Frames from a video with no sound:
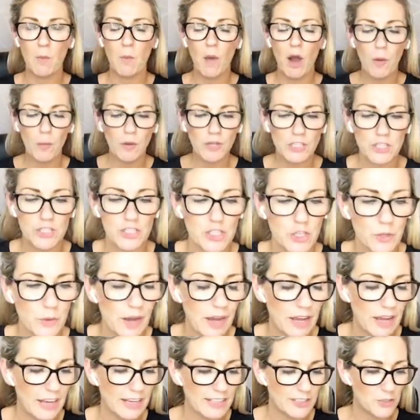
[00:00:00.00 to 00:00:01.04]
And what I want you to do,
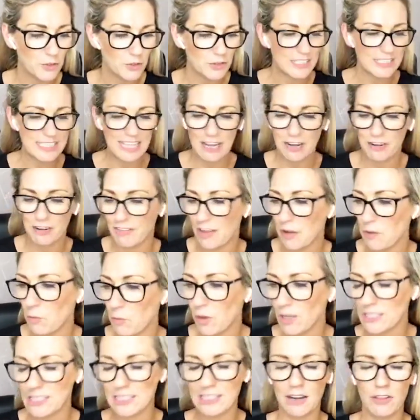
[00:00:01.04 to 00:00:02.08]
I saw this at an event
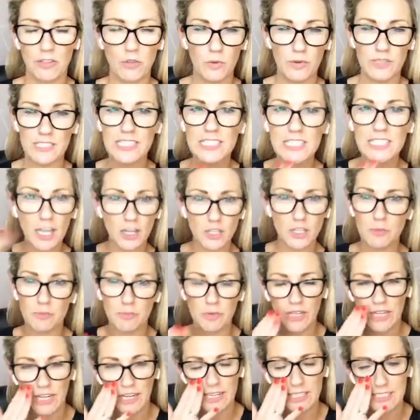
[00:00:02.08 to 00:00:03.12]
once, and I thought it was such a
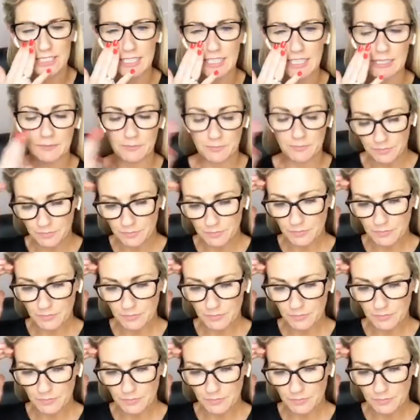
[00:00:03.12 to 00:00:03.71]
brilliant idea.